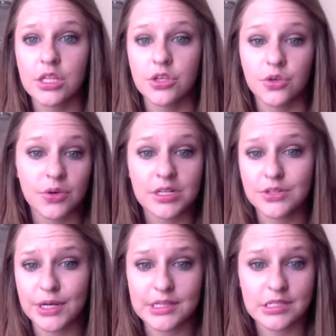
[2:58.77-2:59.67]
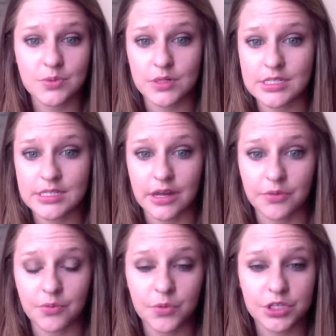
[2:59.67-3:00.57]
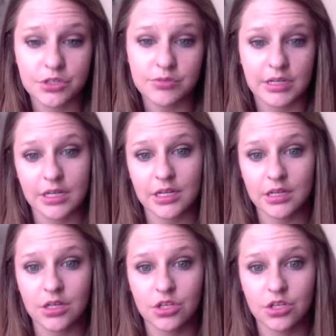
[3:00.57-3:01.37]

You don't need to write these words down. When you're reading,